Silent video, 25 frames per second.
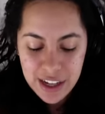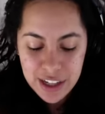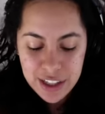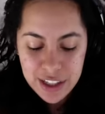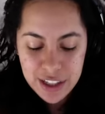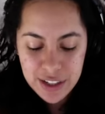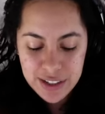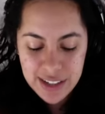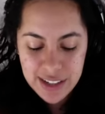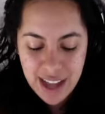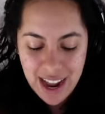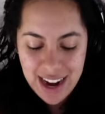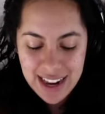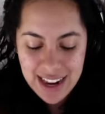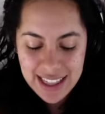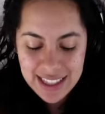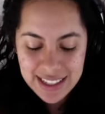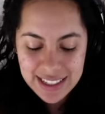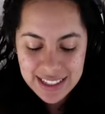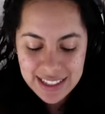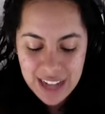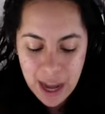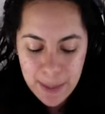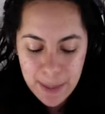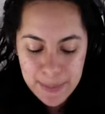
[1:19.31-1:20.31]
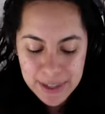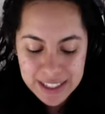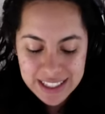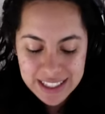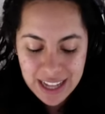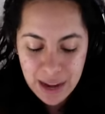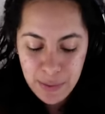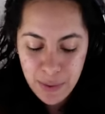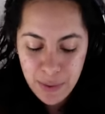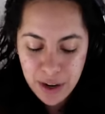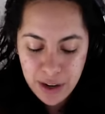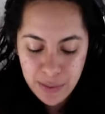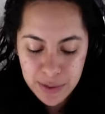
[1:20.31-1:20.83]
Choose any of these topics.
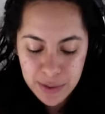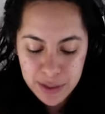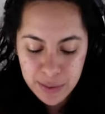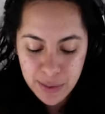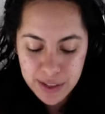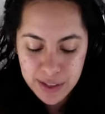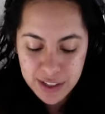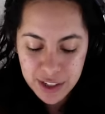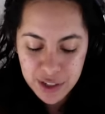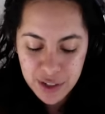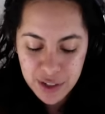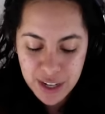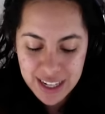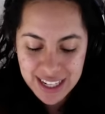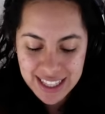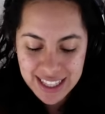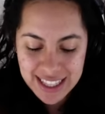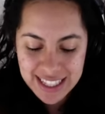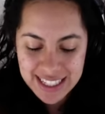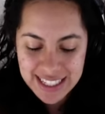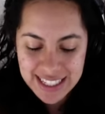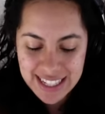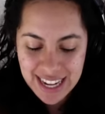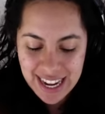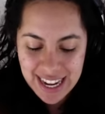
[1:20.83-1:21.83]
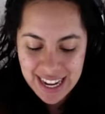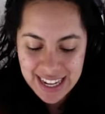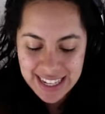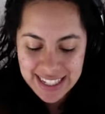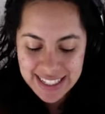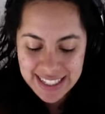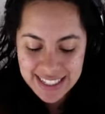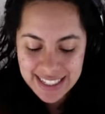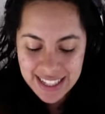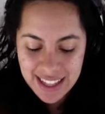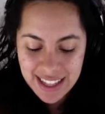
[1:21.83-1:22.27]
I wonder which ones are trending these days.